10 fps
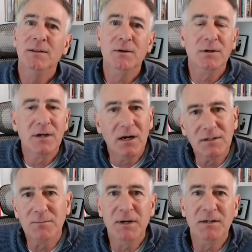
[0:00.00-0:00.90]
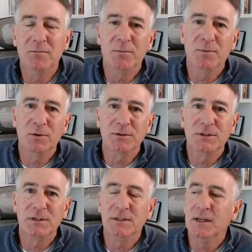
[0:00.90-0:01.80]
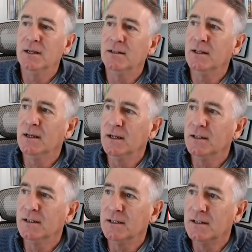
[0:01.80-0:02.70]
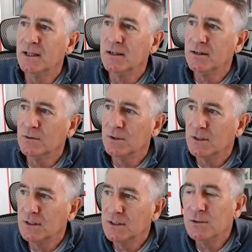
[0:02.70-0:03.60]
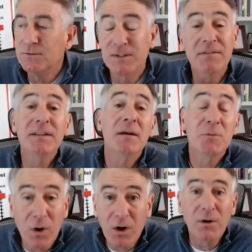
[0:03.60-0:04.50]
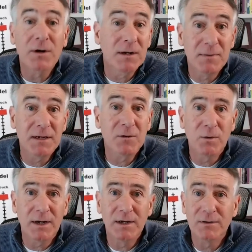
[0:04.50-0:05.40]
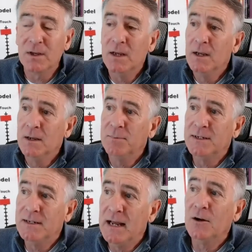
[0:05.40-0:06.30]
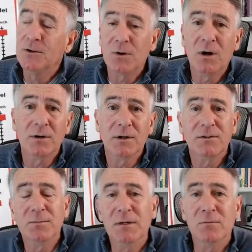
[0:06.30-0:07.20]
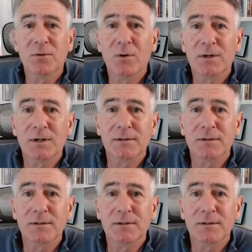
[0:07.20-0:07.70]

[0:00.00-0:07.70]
They're an undependable person, and you've given them your heart in many ways, but now your heart is being broken.